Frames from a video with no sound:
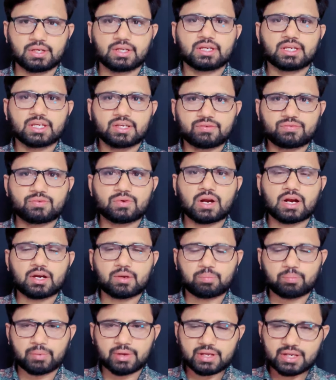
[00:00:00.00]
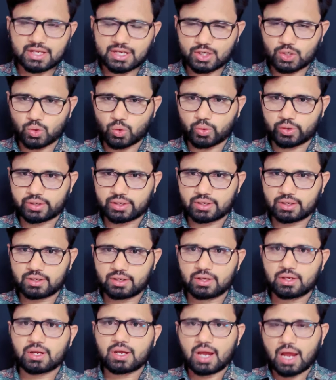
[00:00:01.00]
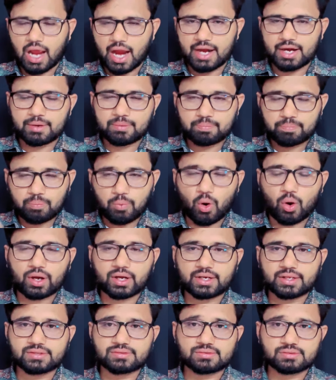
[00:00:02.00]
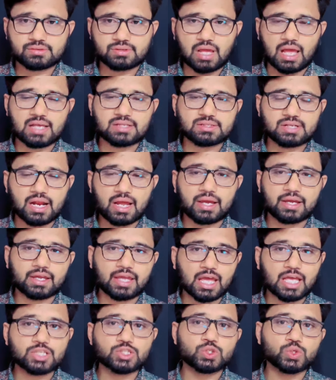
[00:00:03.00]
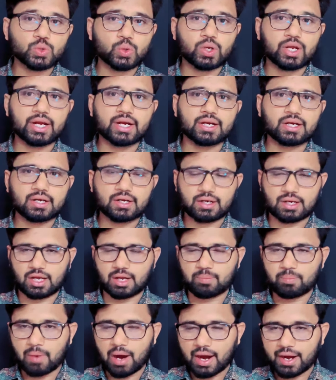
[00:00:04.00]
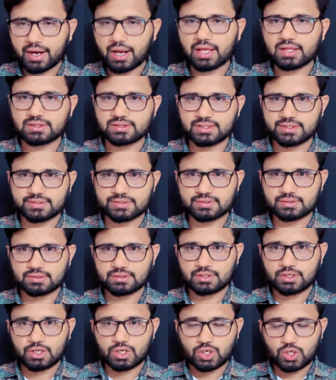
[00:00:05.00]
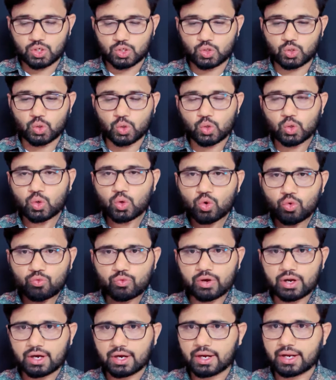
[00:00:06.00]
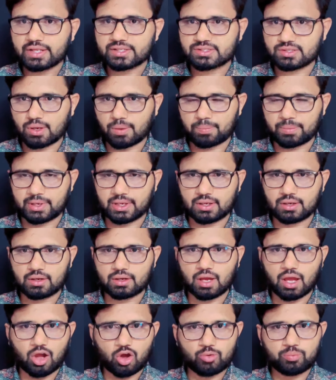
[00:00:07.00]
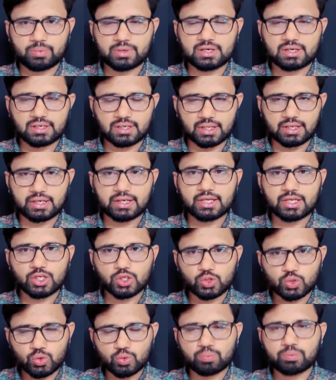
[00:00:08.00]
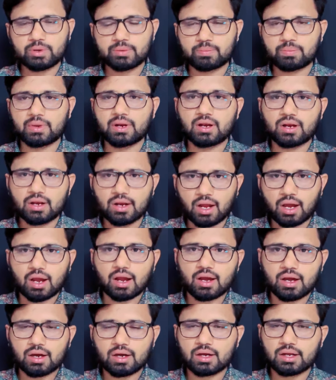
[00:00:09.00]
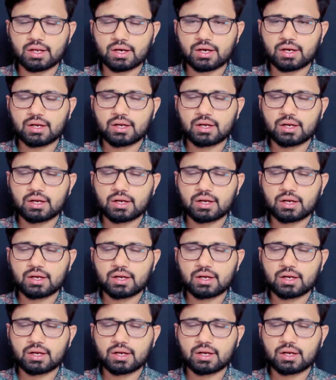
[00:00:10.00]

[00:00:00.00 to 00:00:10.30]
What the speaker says: if not, make a note and practice as long as you get command on this. Don't go for next topic. I have been telling you people longer.